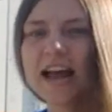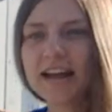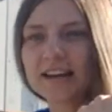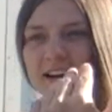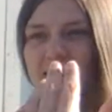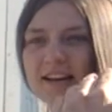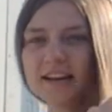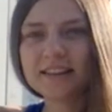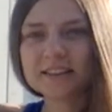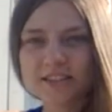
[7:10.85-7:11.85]
And
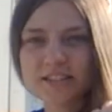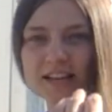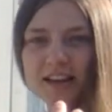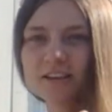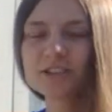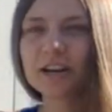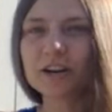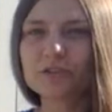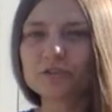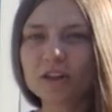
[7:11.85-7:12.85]
there's this
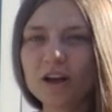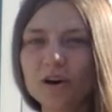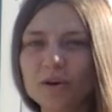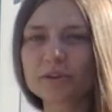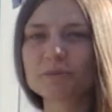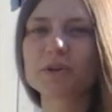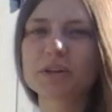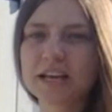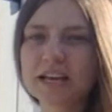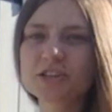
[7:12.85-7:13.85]
energetic flow of
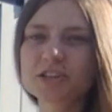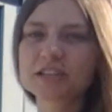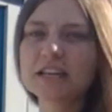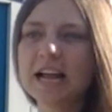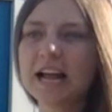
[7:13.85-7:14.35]
communication.